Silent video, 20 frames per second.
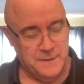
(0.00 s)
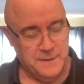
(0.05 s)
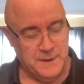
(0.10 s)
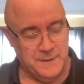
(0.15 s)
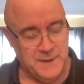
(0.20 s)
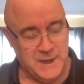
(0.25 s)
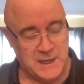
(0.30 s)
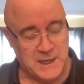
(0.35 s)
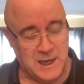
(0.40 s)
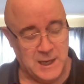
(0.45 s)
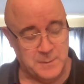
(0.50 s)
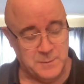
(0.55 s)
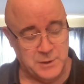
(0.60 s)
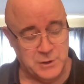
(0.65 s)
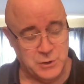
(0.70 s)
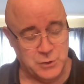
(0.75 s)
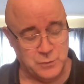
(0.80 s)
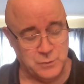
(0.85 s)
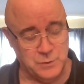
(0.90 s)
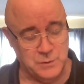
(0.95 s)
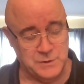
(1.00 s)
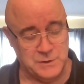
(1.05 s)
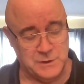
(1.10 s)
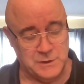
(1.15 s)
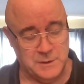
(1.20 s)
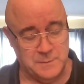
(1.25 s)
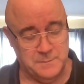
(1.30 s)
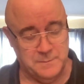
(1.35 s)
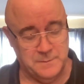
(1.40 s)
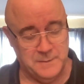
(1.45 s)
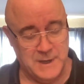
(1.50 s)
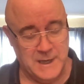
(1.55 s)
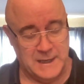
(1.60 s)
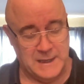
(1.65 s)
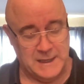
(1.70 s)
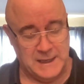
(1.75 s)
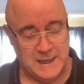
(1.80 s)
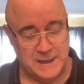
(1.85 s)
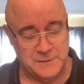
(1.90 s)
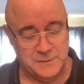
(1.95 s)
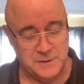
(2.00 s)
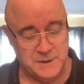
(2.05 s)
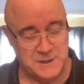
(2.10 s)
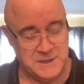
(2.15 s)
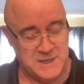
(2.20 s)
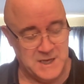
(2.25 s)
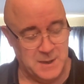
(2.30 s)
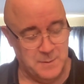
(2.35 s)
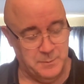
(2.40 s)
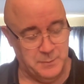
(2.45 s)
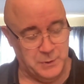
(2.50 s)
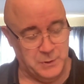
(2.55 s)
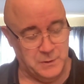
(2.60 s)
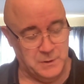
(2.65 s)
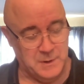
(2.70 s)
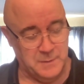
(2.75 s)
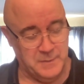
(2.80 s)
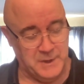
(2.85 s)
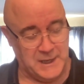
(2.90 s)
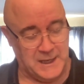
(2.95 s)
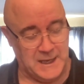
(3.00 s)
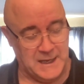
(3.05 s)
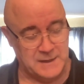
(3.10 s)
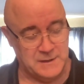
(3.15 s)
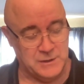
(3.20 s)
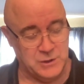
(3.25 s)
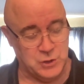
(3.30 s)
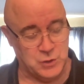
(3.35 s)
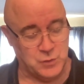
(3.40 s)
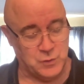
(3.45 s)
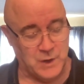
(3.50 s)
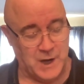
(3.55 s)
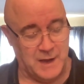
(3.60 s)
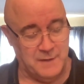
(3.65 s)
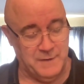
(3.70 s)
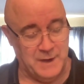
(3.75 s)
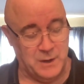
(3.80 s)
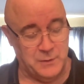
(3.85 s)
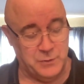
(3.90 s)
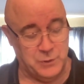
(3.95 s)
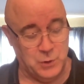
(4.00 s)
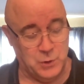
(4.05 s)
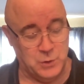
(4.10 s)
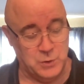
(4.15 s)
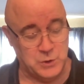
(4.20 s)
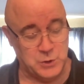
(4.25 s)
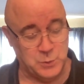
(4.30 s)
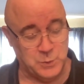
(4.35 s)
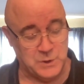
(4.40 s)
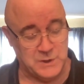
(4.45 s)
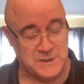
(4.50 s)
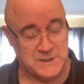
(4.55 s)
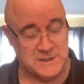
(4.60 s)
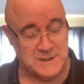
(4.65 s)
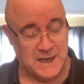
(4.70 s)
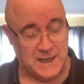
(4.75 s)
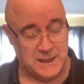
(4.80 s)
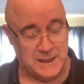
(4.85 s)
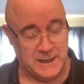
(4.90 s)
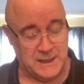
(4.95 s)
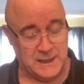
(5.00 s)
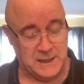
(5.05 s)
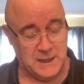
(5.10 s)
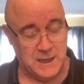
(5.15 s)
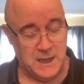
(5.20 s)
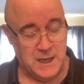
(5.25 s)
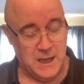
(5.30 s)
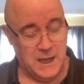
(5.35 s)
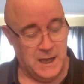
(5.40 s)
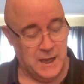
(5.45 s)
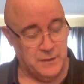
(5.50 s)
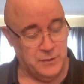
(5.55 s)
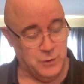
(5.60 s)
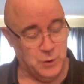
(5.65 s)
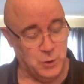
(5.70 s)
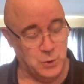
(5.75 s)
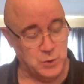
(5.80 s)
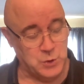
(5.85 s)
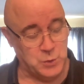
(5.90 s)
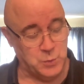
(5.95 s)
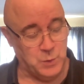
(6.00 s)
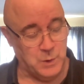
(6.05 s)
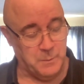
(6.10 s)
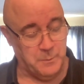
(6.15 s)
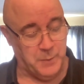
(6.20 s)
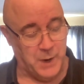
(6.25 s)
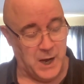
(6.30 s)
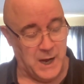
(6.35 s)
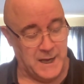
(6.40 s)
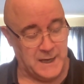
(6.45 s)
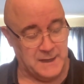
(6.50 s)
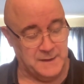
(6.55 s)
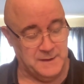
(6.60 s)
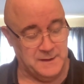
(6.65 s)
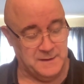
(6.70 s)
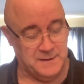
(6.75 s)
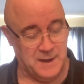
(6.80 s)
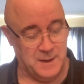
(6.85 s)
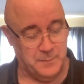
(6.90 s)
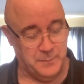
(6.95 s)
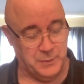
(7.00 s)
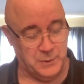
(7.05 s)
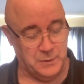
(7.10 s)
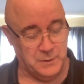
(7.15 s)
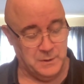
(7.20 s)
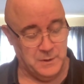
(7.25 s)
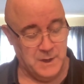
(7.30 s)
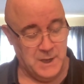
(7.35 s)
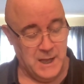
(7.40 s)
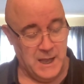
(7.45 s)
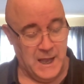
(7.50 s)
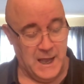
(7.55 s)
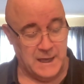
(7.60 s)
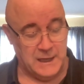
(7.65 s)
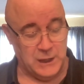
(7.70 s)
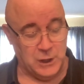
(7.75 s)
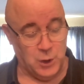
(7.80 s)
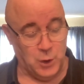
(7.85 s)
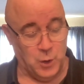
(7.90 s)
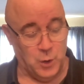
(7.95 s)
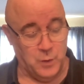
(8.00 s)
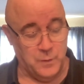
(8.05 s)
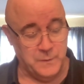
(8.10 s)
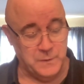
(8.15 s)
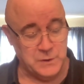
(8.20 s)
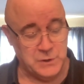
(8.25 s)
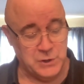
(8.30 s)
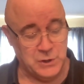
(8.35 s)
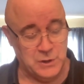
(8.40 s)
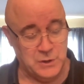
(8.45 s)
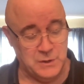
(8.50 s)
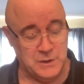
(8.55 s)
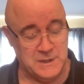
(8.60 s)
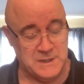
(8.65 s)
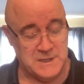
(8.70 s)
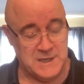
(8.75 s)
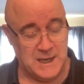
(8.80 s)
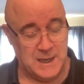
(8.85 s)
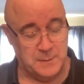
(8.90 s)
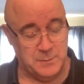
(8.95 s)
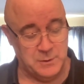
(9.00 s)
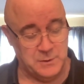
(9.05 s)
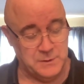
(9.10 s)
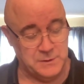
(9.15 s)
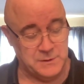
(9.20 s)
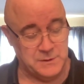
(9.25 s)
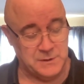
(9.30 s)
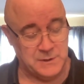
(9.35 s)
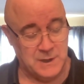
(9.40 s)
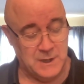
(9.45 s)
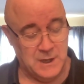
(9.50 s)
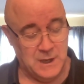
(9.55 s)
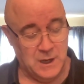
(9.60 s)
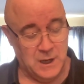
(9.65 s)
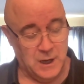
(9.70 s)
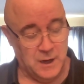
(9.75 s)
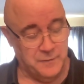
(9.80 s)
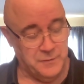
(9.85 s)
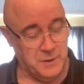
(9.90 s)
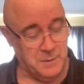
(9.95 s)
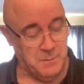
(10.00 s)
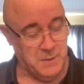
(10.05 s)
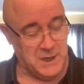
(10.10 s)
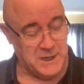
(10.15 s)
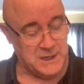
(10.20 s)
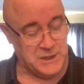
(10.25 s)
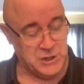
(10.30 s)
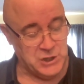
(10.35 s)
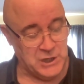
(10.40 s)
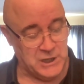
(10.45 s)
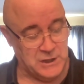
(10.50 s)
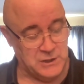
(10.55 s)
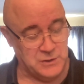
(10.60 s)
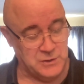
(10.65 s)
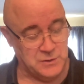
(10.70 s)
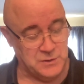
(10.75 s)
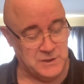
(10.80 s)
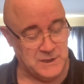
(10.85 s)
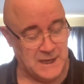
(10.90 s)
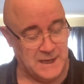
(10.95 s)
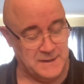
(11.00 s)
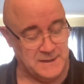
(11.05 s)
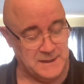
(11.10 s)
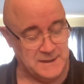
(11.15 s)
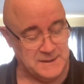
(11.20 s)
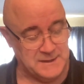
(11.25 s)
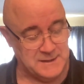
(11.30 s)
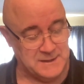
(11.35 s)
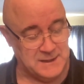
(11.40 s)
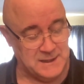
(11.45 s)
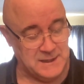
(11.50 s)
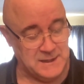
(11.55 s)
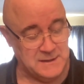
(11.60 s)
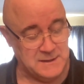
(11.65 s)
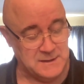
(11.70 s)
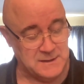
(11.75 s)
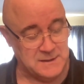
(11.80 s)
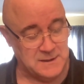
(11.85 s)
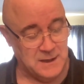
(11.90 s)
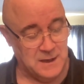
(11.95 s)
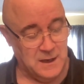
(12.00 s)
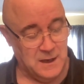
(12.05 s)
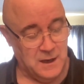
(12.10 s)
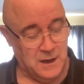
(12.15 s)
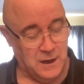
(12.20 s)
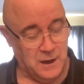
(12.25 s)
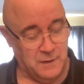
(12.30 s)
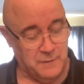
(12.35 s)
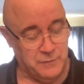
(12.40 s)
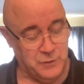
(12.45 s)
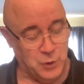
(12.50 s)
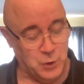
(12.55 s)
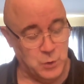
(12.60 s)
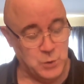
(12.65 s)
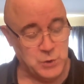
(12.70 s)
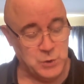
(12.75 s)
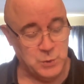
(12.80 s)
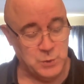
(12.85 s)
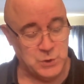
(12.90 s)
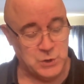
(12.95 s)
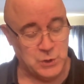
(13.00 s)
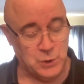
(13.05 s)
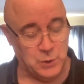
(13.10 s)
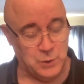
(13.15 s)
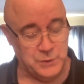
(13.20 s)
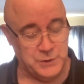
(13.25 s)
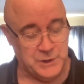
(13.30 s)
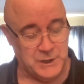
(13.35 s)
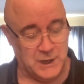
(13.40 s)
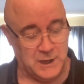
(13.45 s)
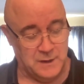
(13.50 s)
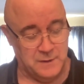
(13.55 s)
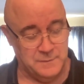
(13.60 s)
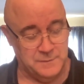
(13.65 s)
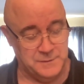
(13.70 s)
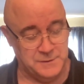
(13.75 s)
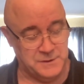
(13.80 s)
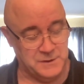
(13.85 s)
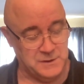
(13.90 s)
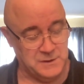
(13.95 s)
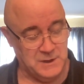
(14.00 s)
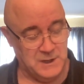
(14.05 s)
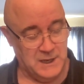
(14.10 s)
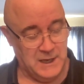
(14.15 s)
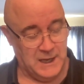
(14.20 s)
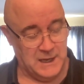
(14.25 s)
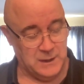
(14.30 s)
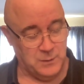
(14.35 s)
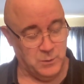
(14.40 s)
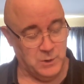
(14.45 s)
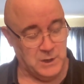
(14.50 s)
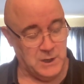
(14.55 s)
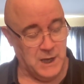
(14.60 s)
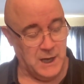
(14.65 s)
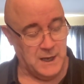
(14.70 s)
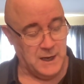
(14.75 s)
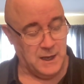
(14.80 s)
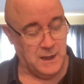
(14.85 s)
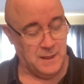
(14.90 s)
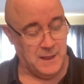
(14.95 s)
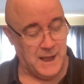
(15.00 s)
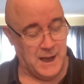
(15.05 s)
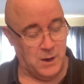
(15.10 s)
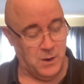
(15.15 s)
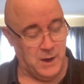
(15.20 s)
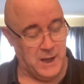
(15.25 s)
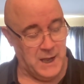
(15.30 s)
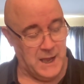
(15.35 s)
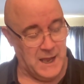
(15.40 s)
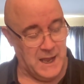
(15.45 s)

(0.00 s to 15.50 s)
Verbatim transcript: Then they came to Jerusalem, and he entered the temple and began to drive out those who were selling and those who were buying in the temple and he overturned the tables of the money changers and the seats of those who sold doves, and he would not allow